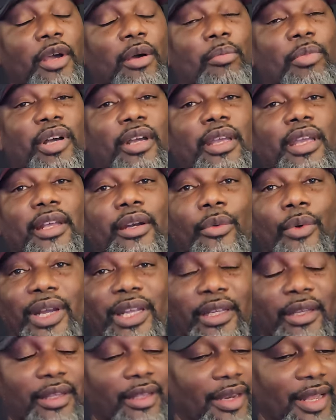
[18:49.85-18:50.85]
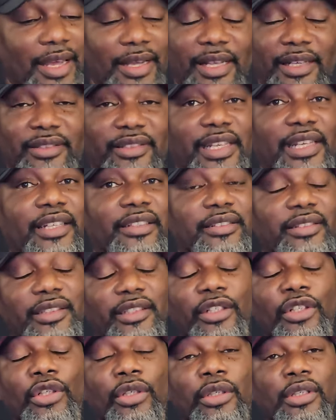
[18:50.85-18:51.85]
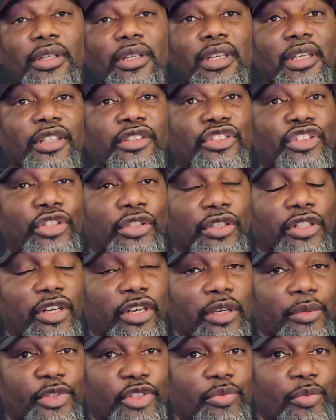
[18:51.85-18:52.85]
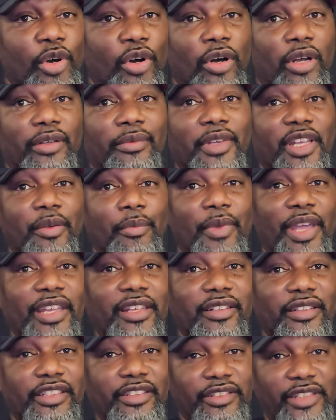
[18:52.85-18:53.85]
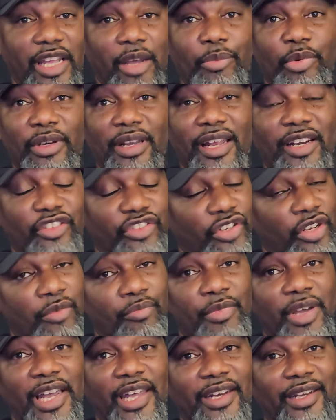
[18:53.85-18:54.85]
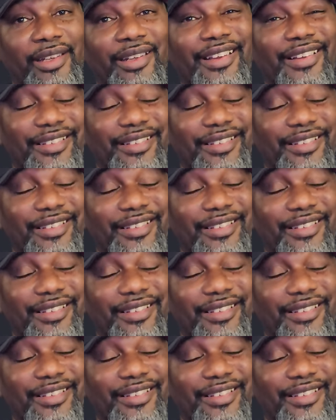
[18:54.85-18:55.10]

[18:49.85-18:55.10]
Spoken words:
But anyway, like I said, until Kirby Smart making an example out of somebody,